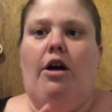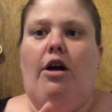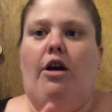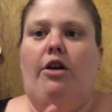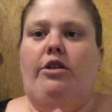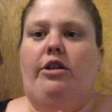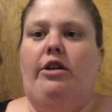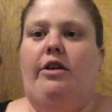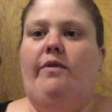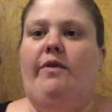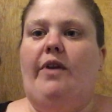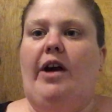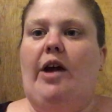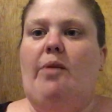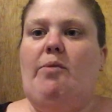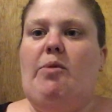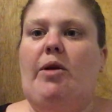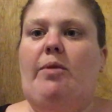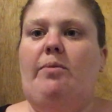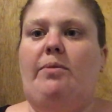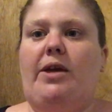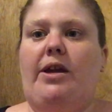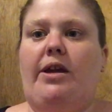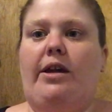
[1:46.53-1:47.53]
on the
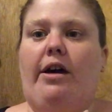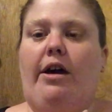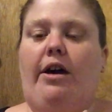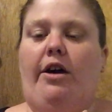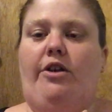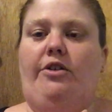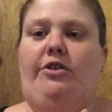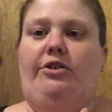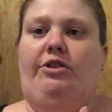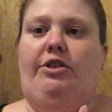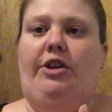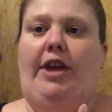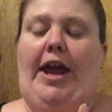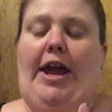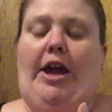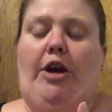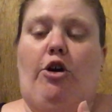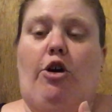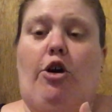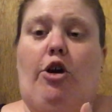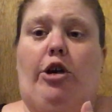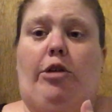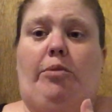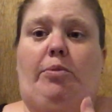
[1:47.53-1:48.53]
environment because
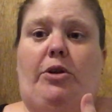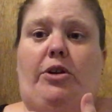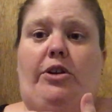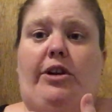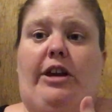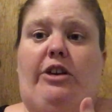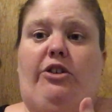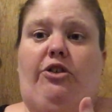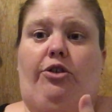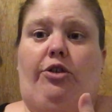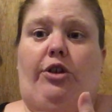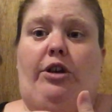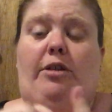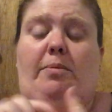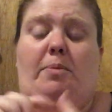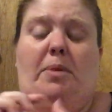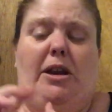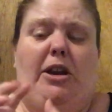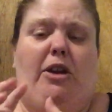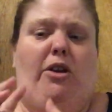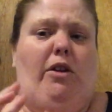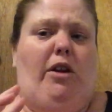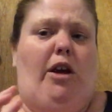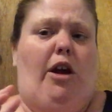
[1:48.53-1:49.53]
it could potentially,
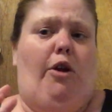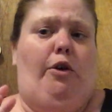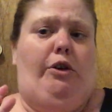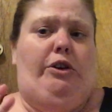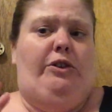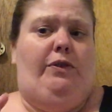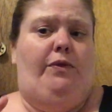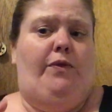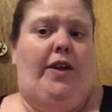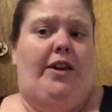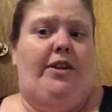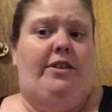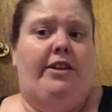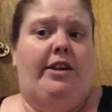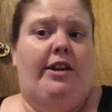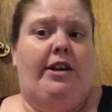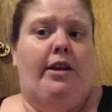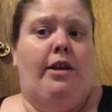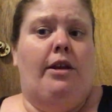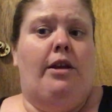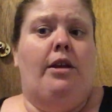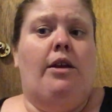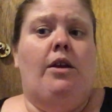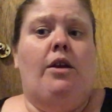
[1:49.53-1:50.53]
depending on how it's
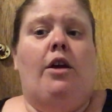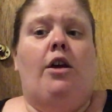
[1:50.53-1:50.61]
vented,